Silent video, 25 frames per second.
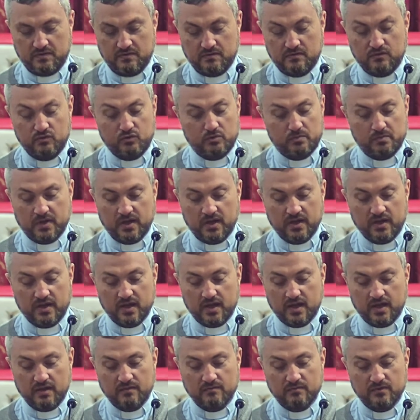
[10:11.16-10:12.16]
The reply
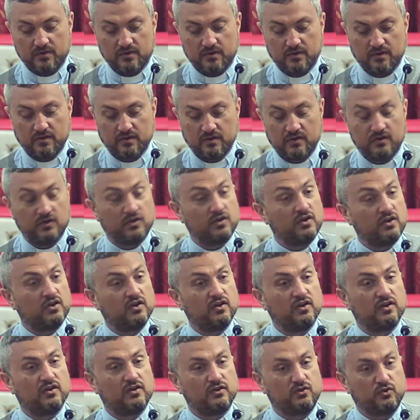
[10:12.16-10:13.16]
came,
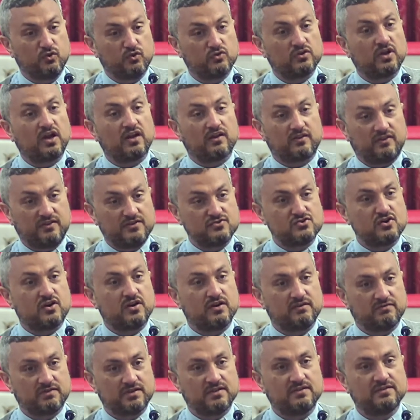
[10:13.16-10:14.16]
Your taxi
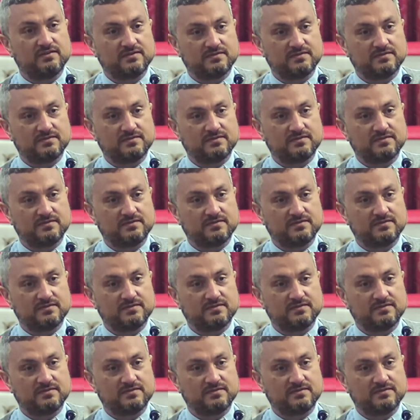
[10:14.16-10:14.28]
driver.